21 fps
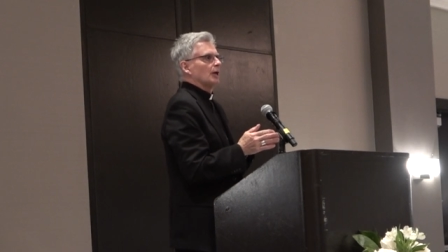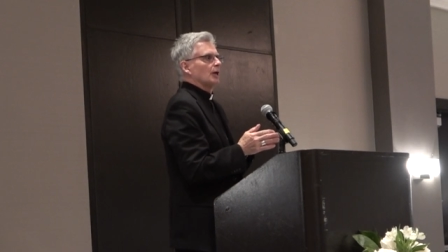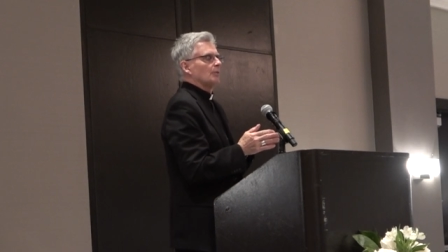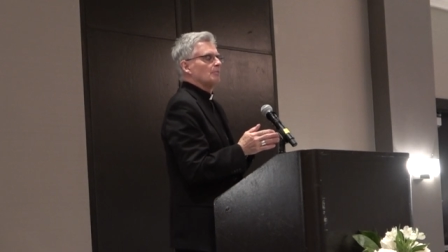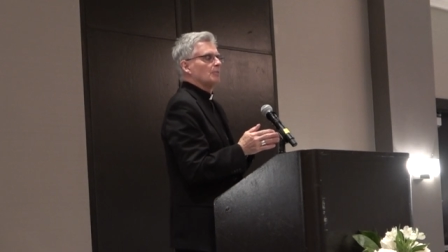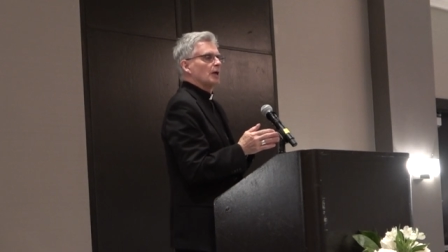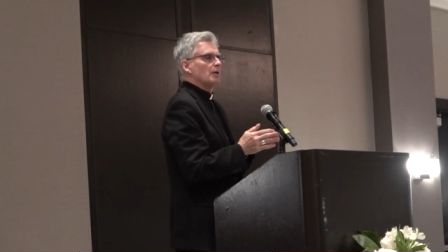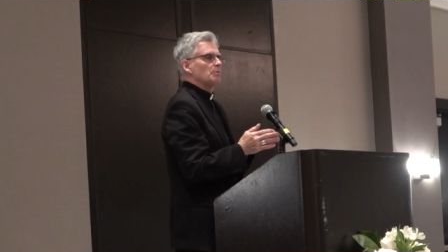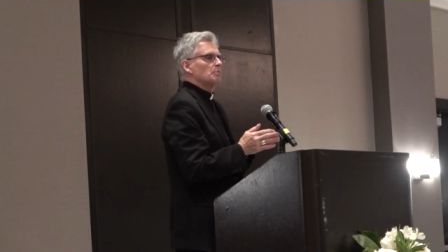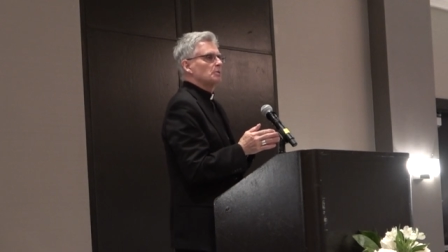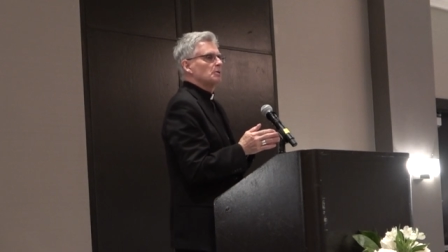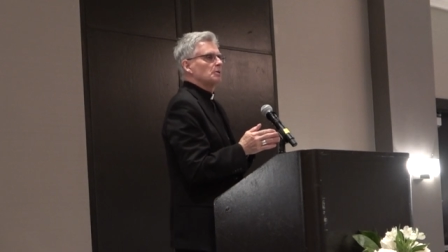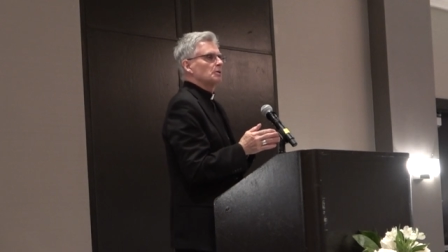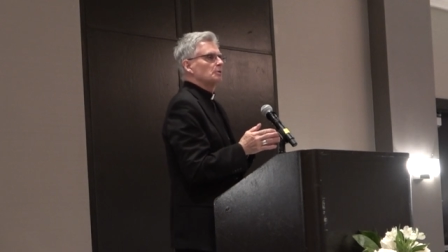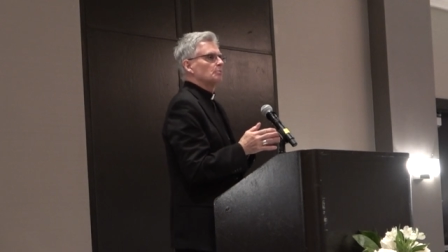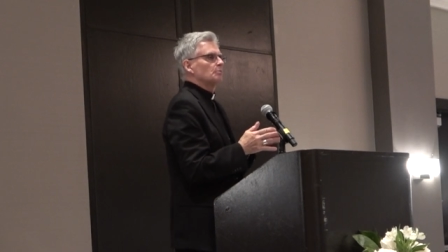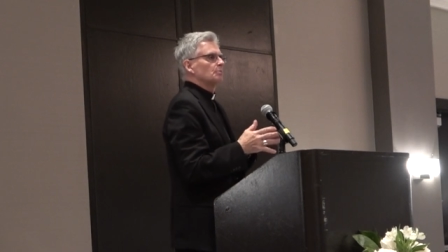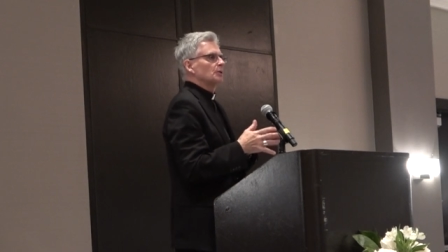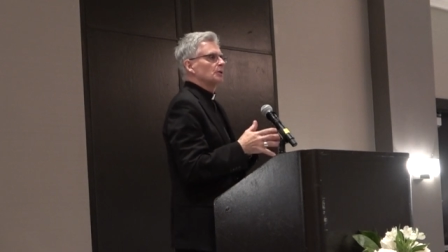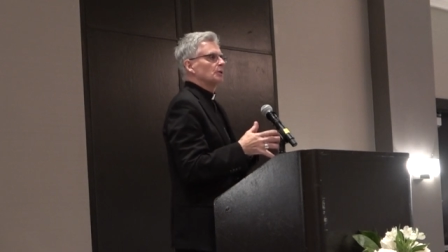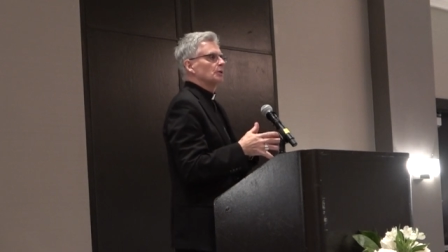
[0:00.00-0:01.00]
and
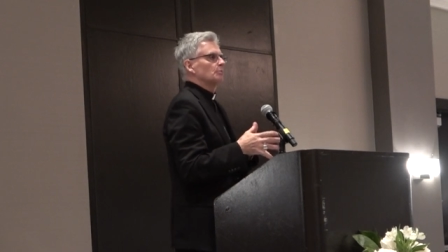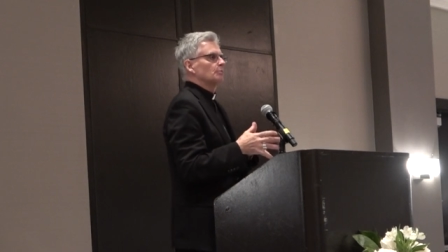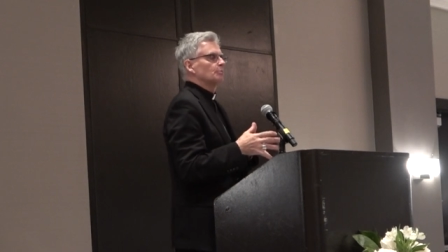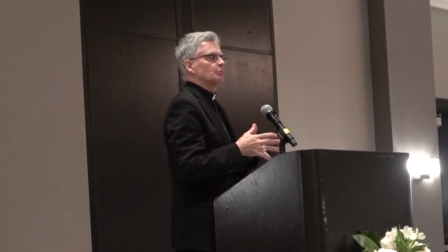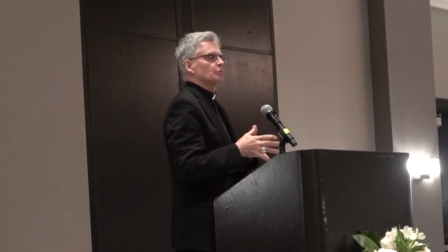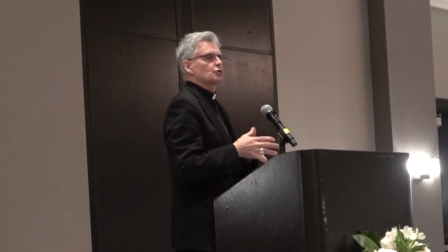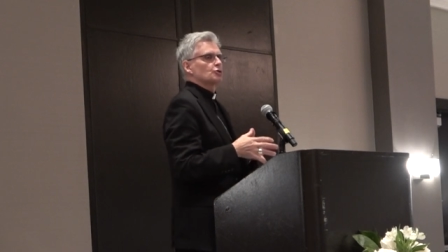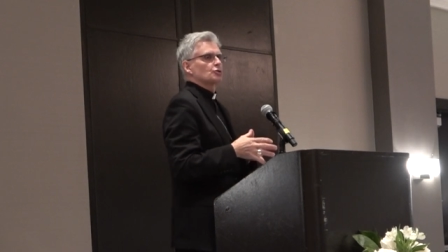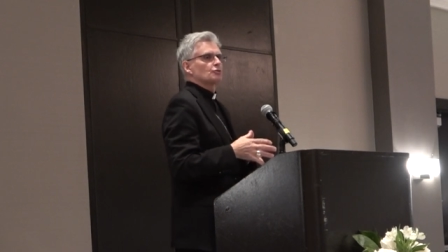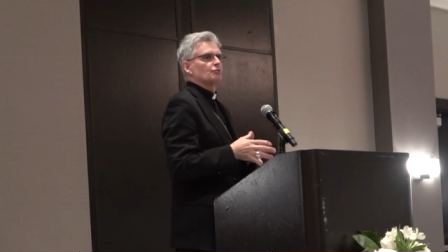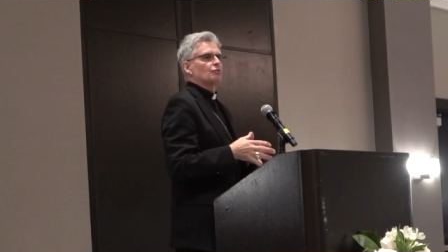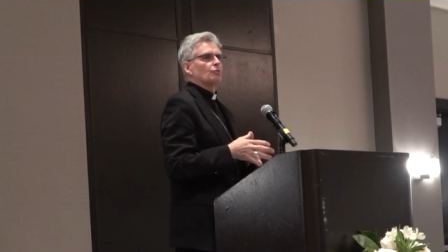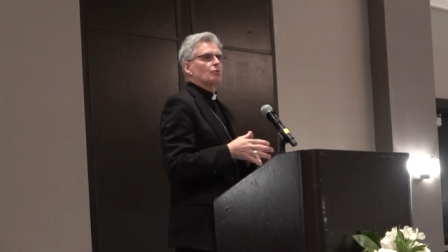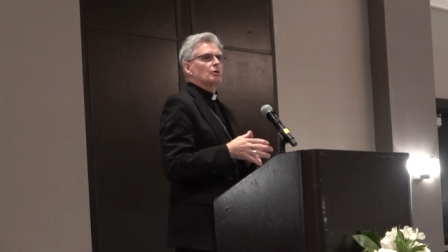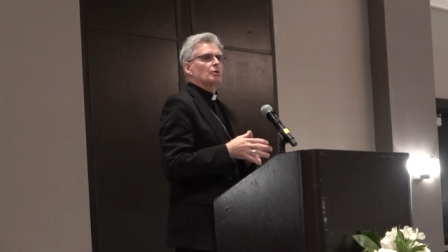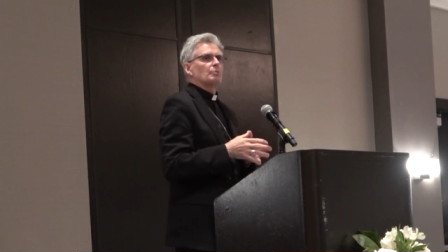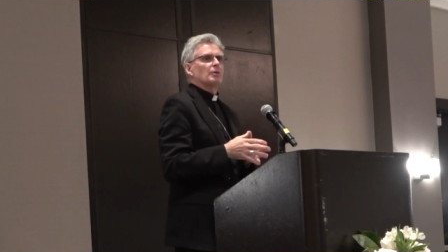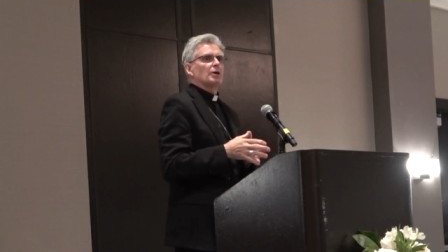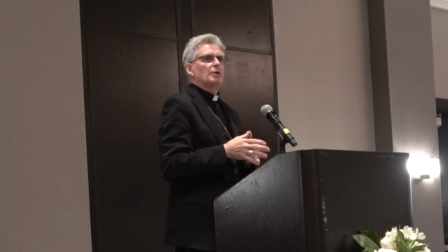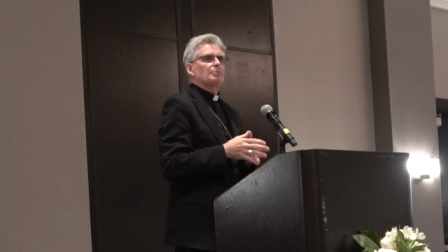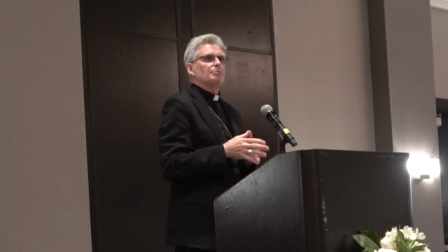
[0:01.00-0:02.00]
maybe being pushed
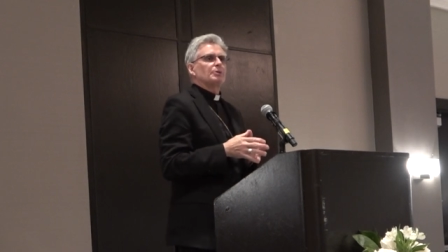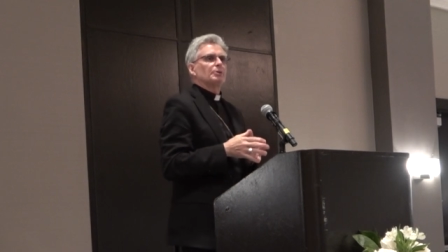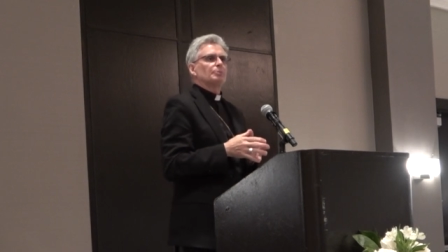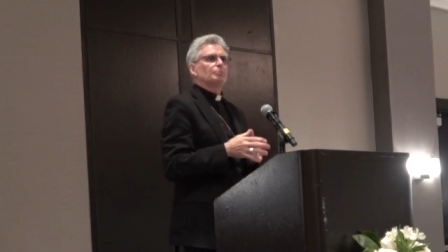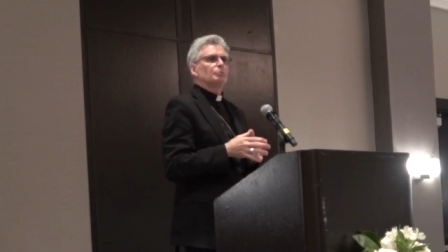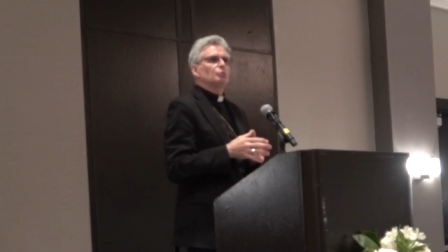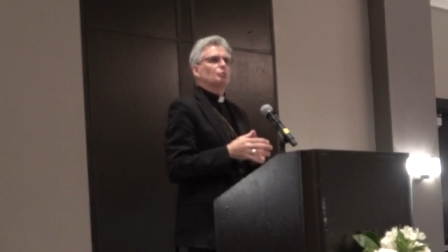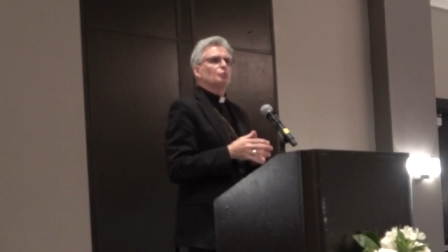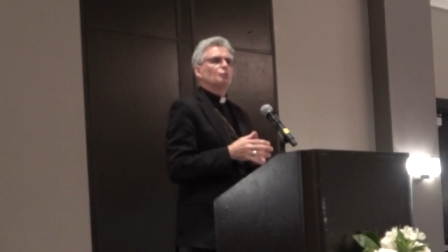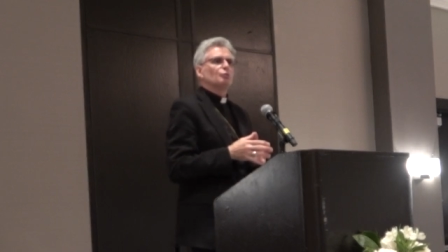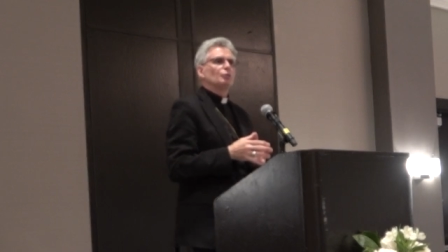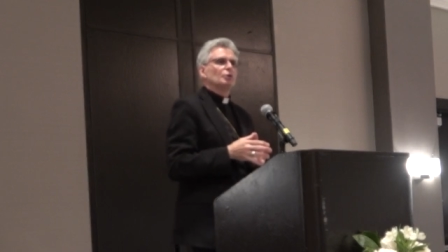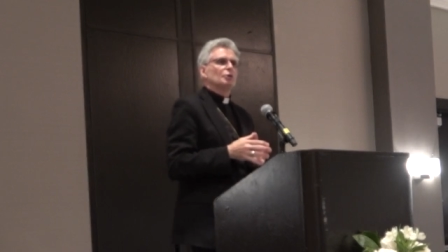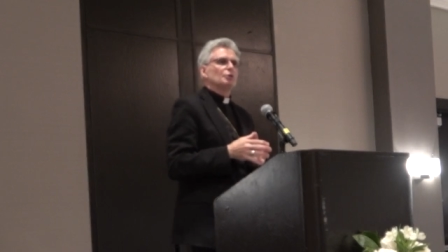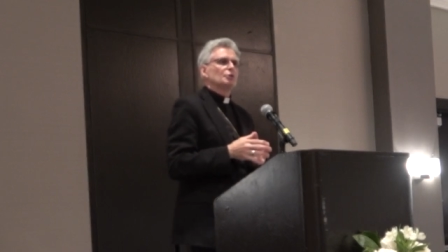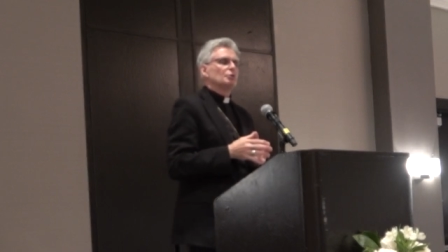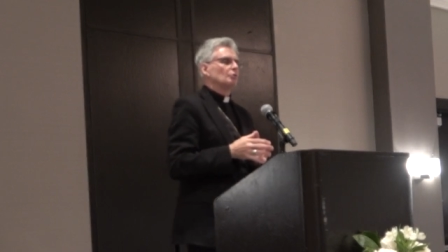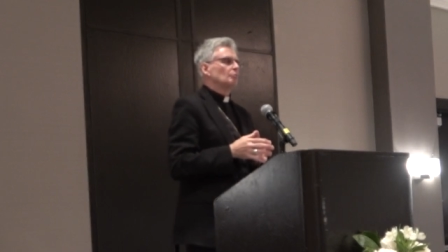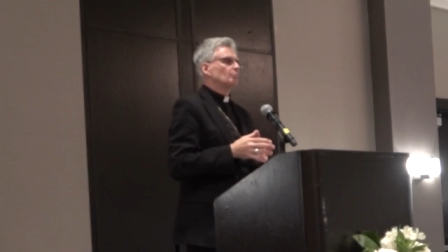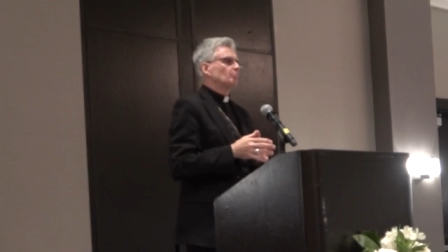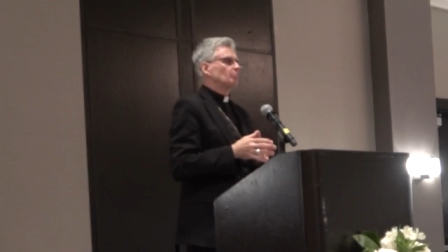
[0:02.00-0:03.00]
forward by people who really
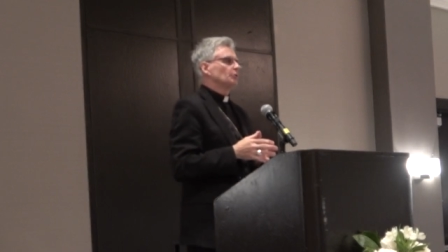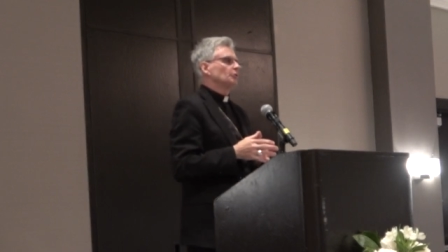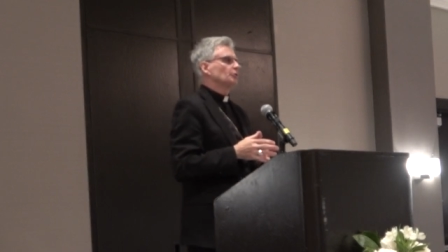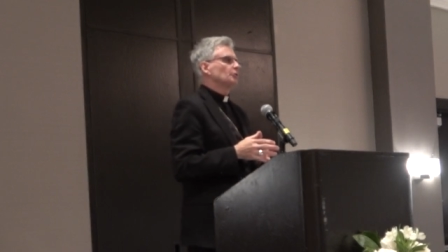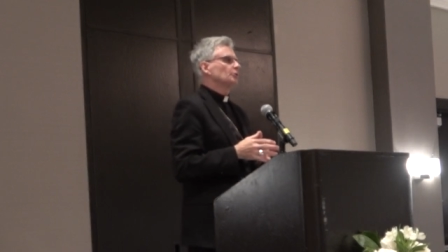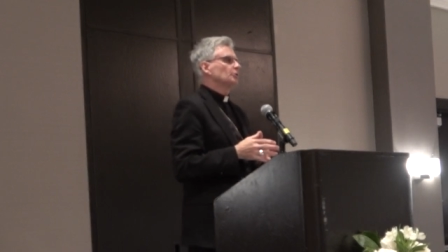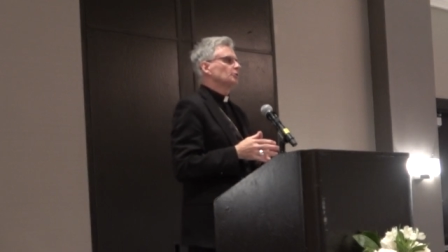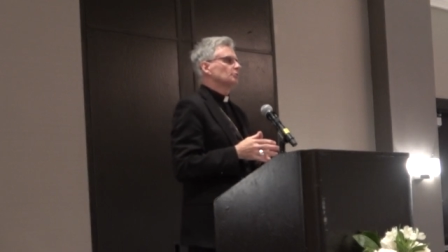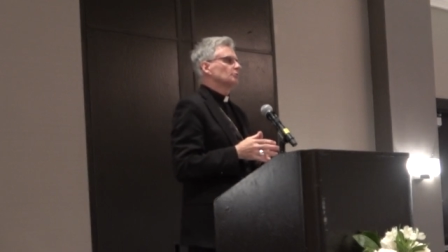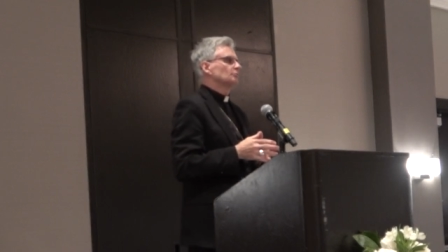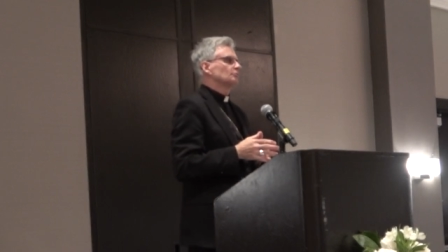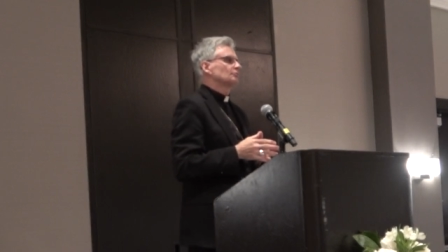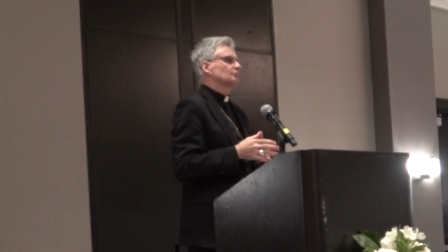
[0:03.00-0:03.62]
don't believe.